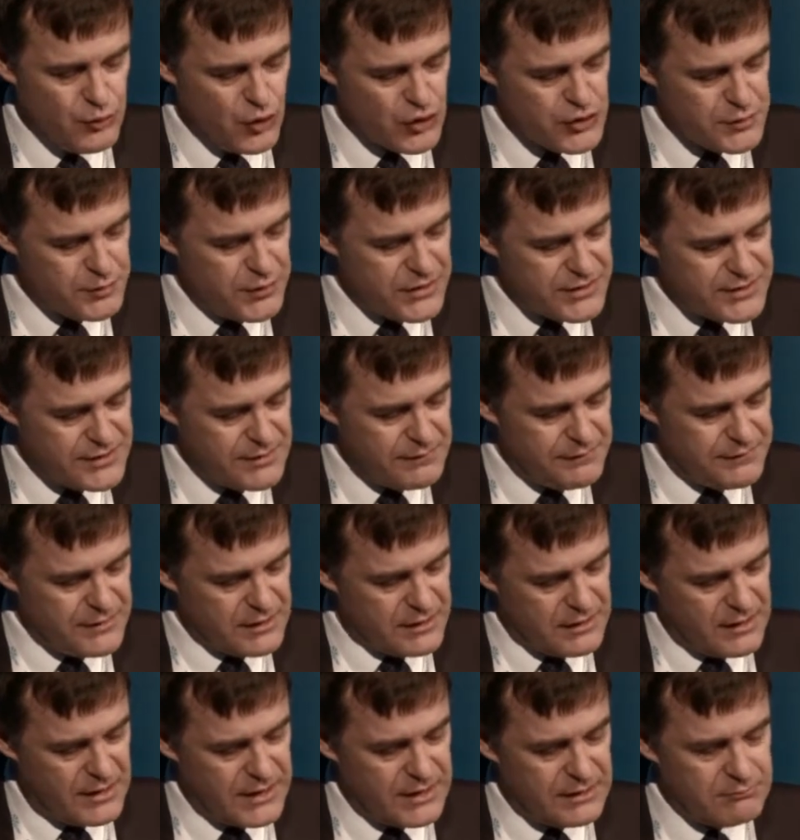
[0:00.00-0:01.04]
more
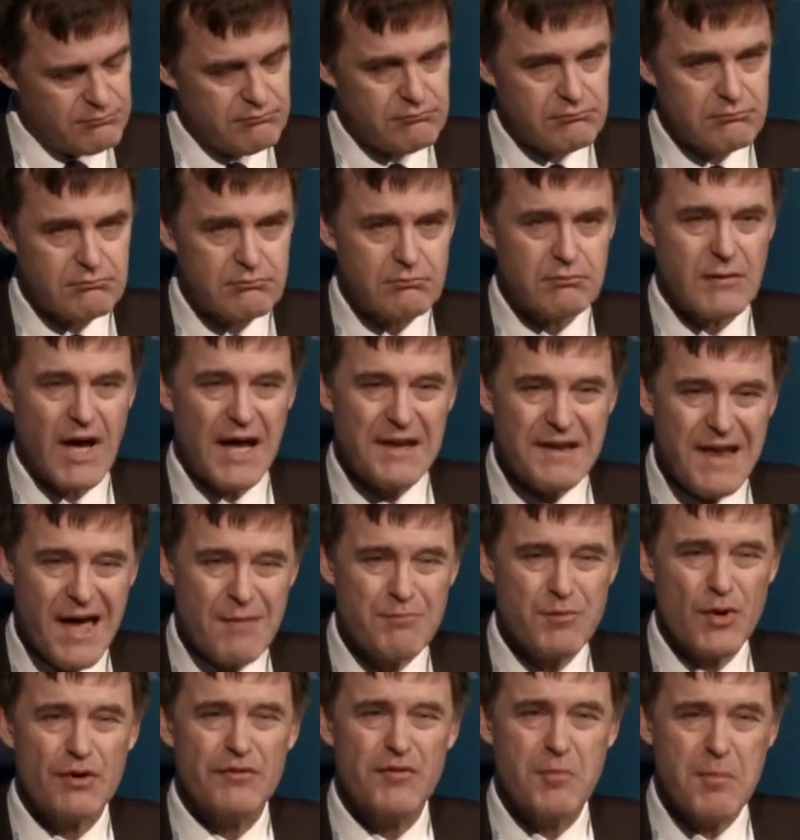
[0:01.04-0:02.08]
specifically, a
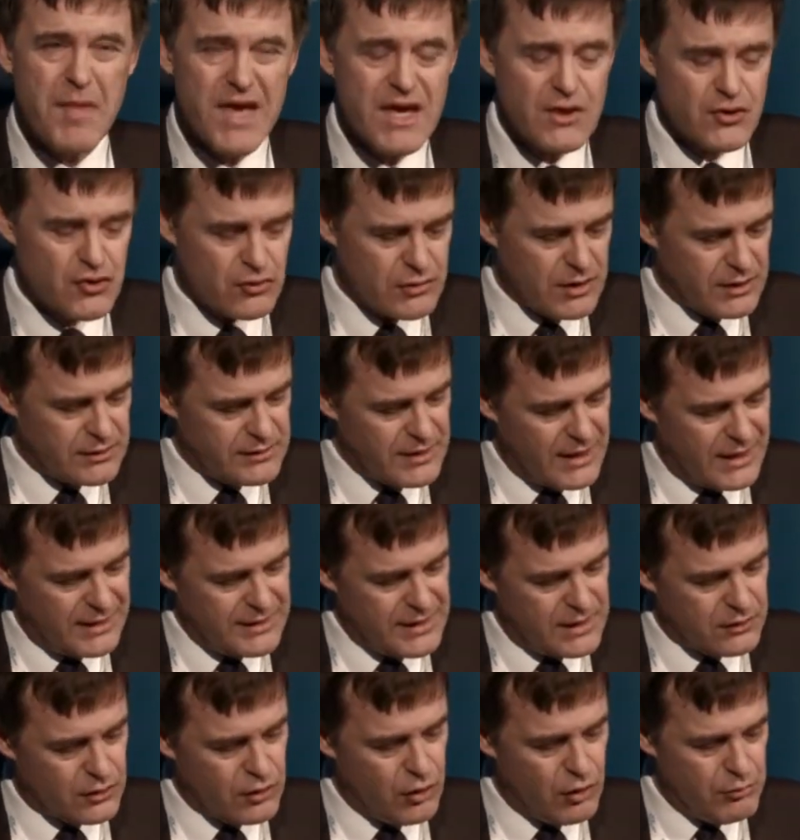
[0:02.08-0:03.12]
number of major
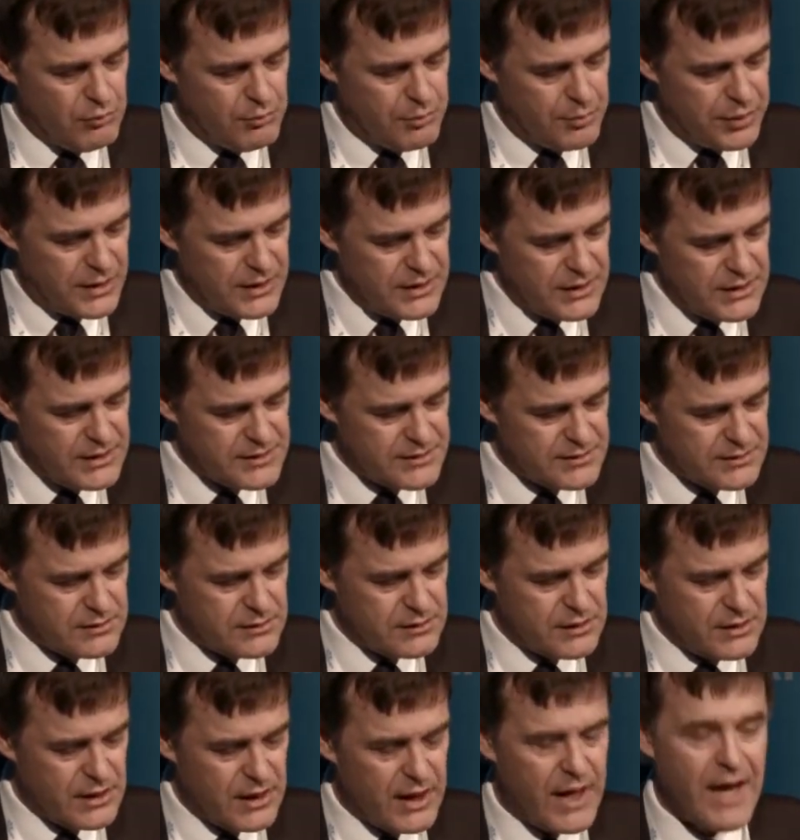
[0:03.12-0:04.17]
Italian
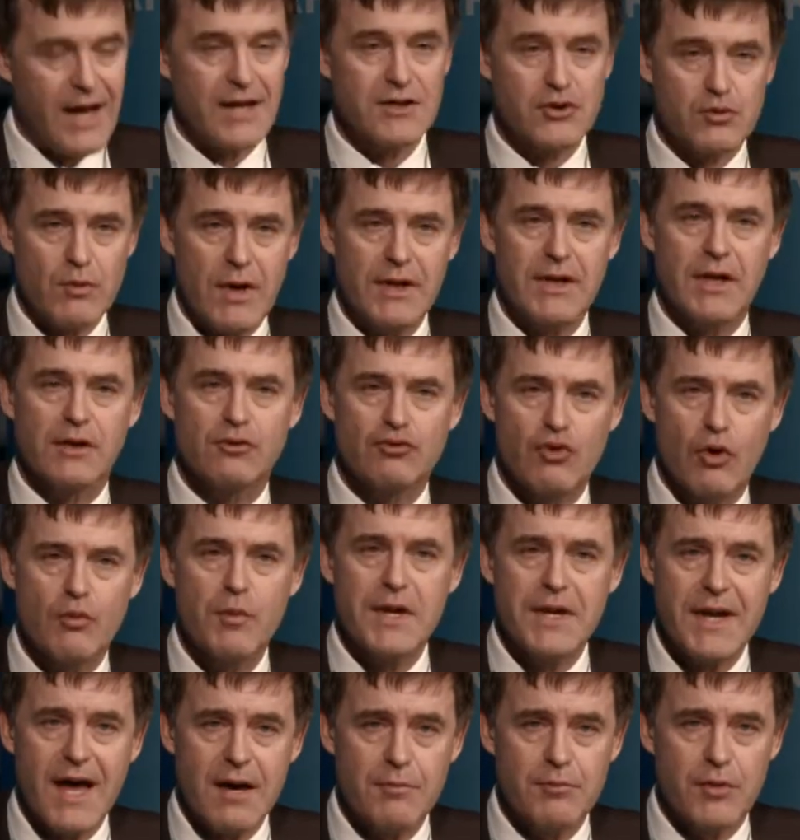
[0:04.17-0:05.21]
companies, as well as a
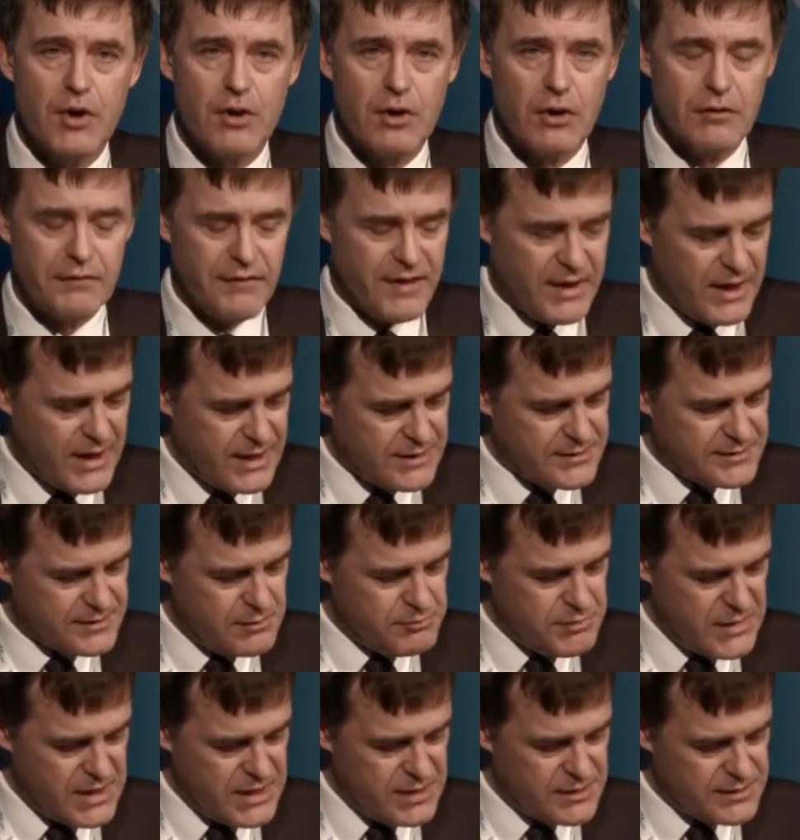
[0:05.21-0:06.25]
growing number of
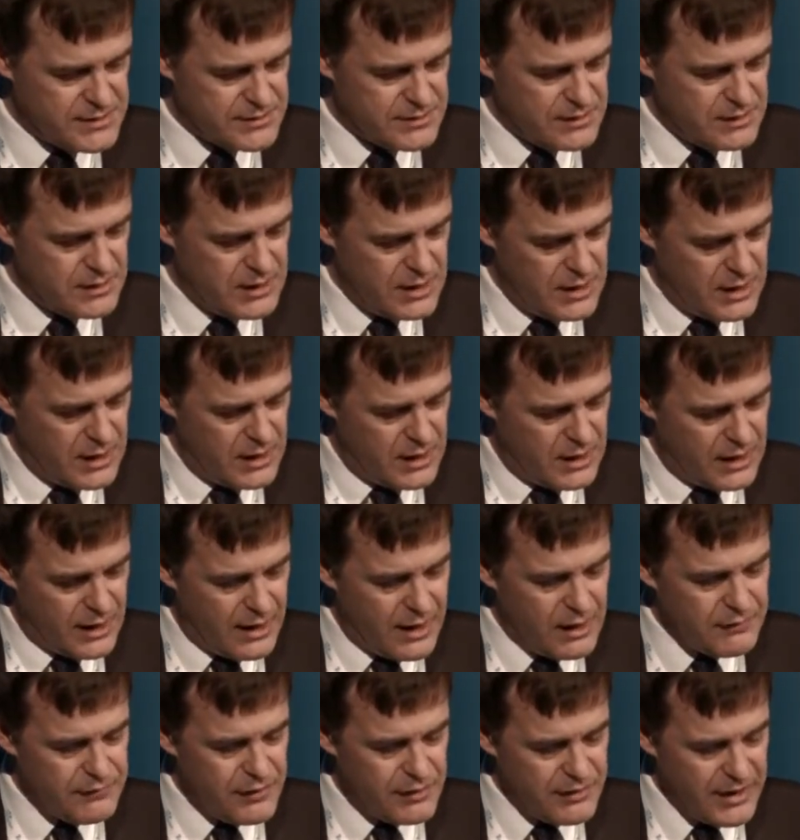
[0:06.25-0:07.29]
SMEs,
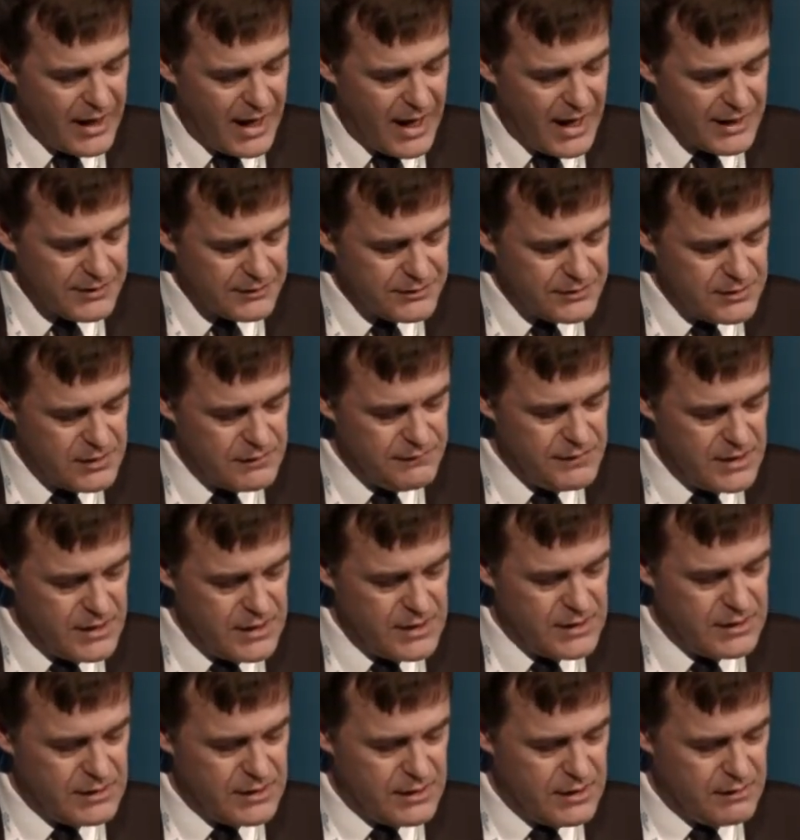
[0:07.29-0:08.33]
are very active
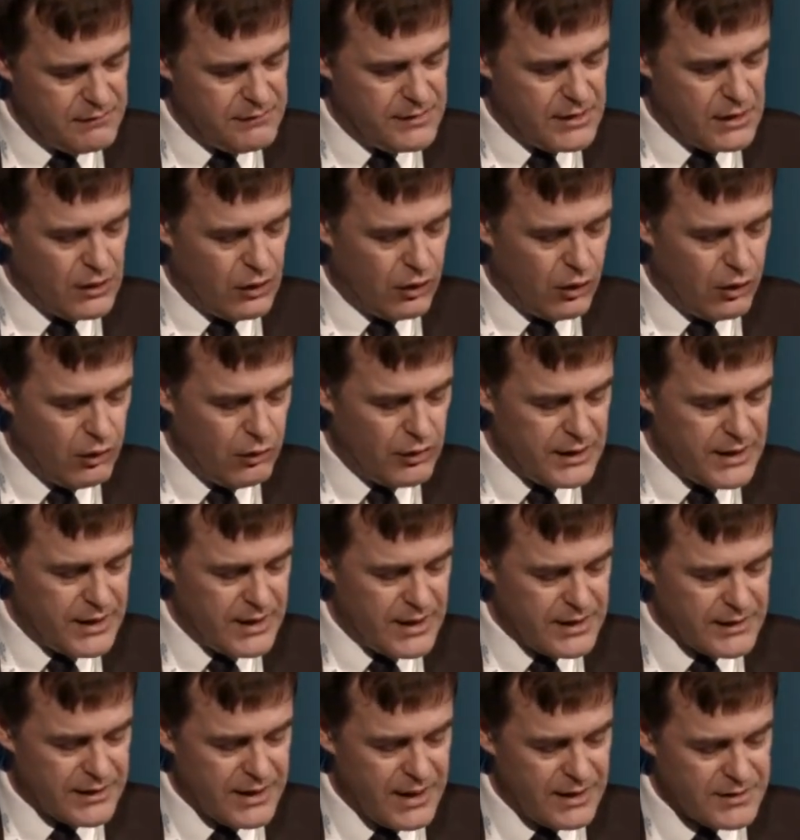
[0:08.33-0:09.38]
in the oil
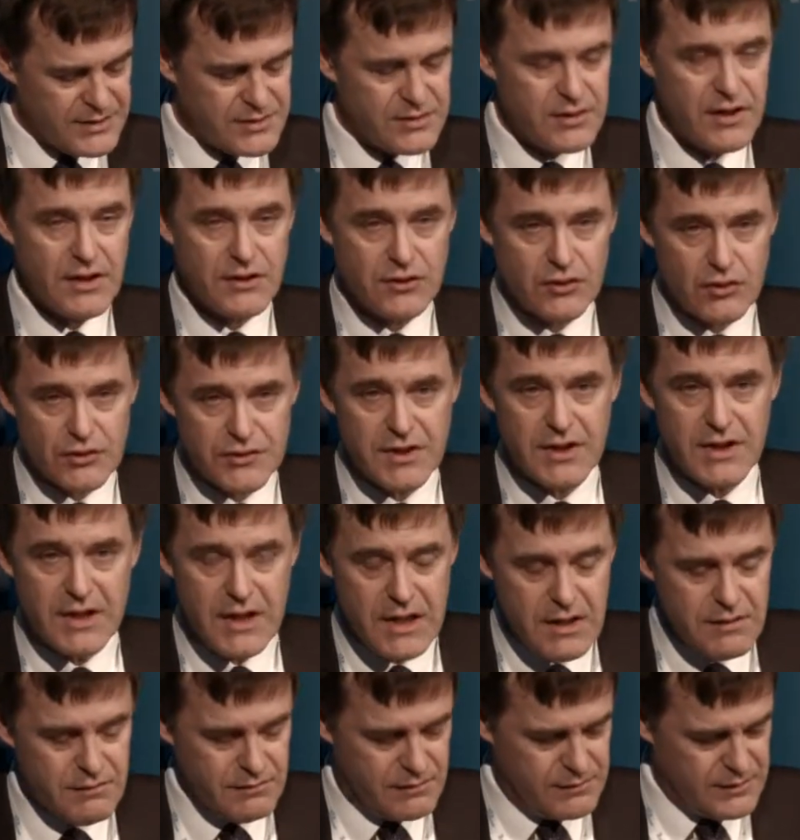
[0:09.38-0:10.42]
and gas industry
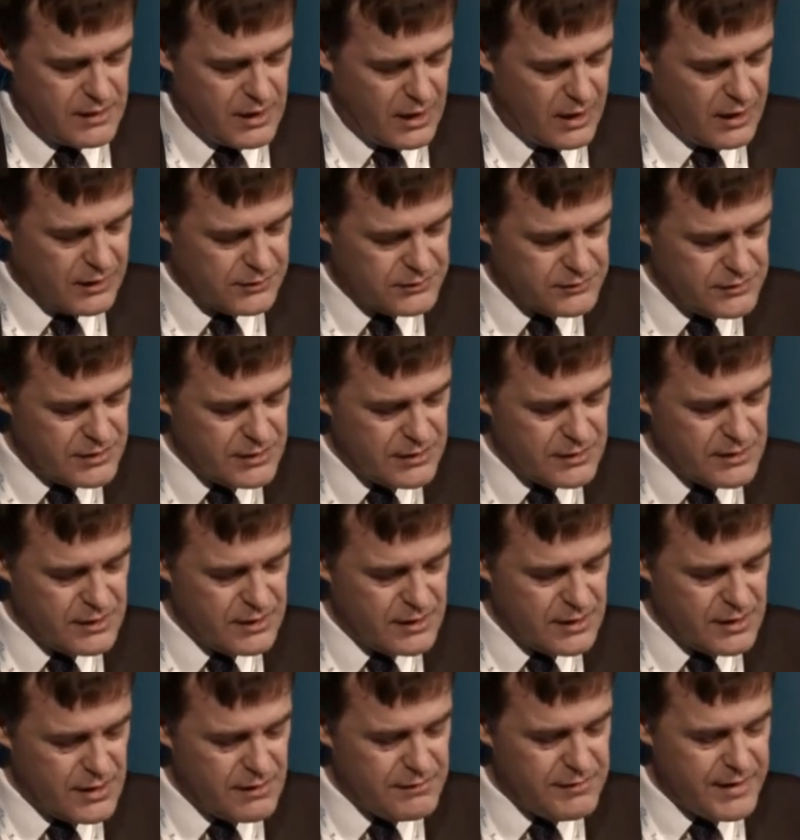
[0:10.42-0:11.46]
in the Arctic,
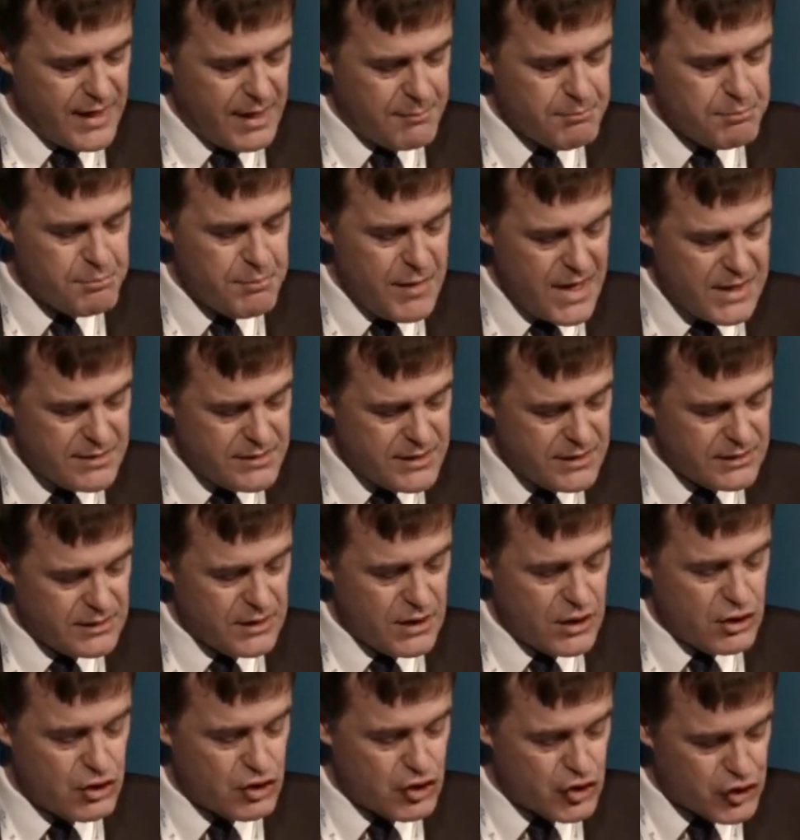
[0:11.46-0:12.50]
and they are
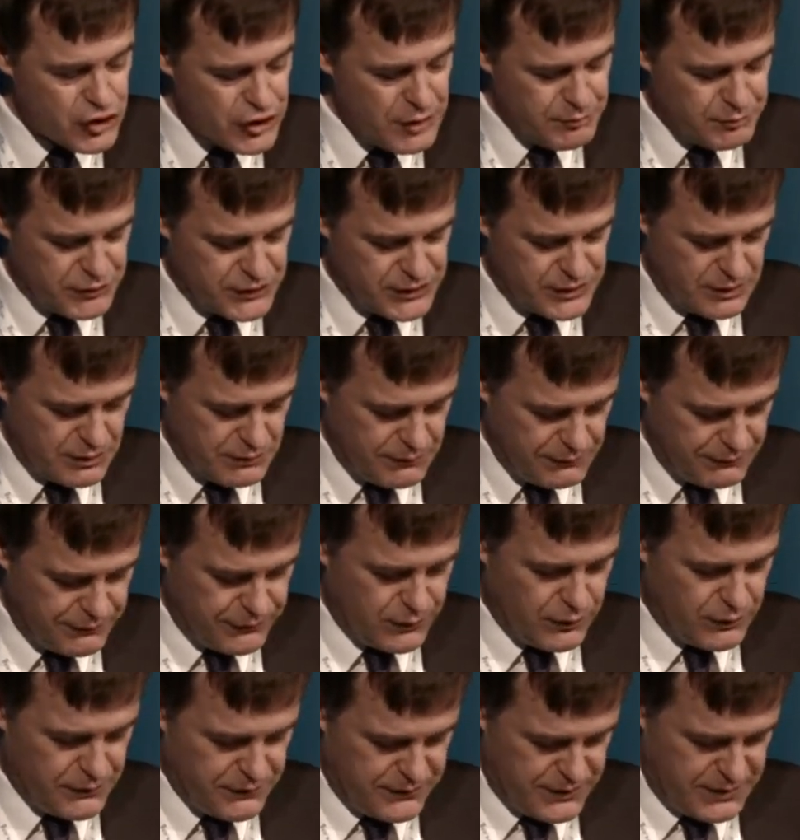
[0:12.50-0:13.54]
building ships
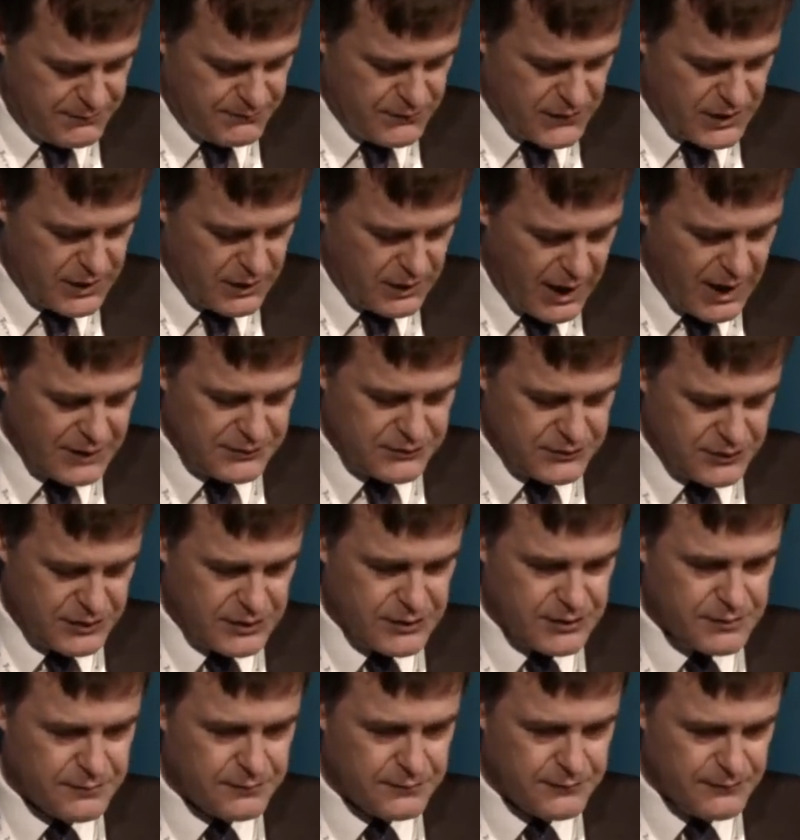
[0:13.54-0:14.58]
for the Arctic.